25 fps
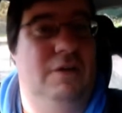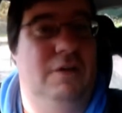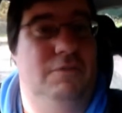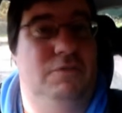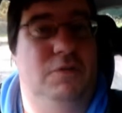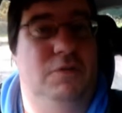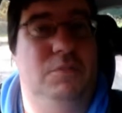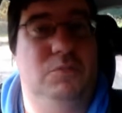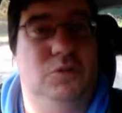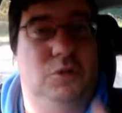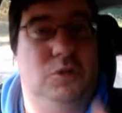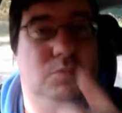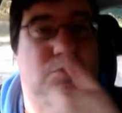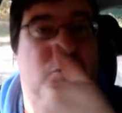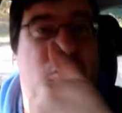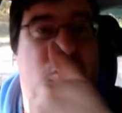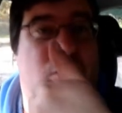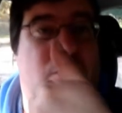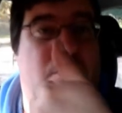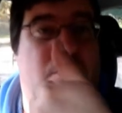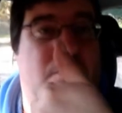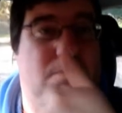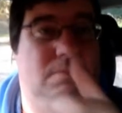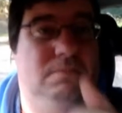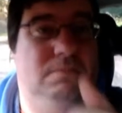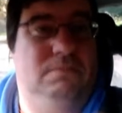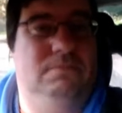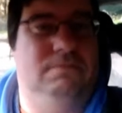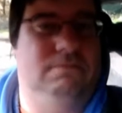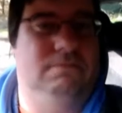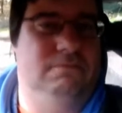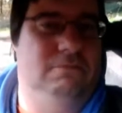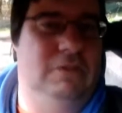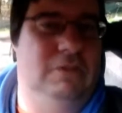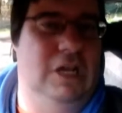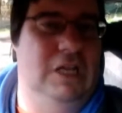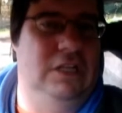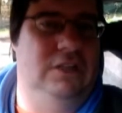Thumbs up to them.
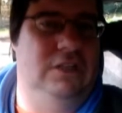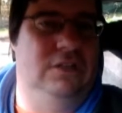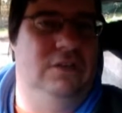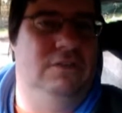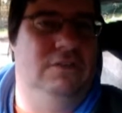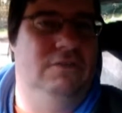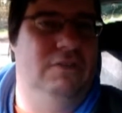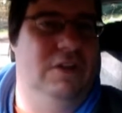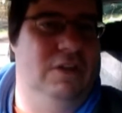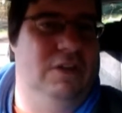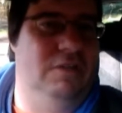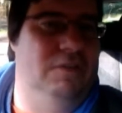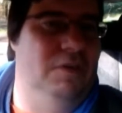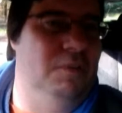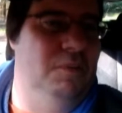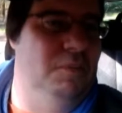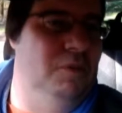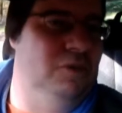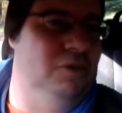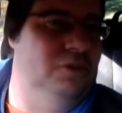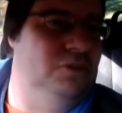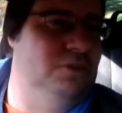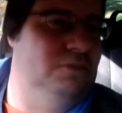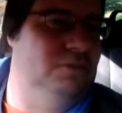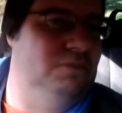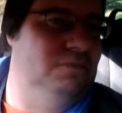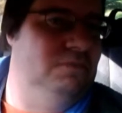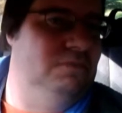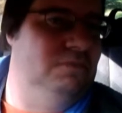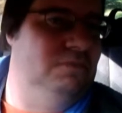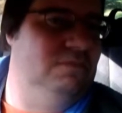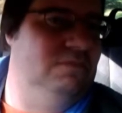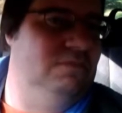Right, thank you very much.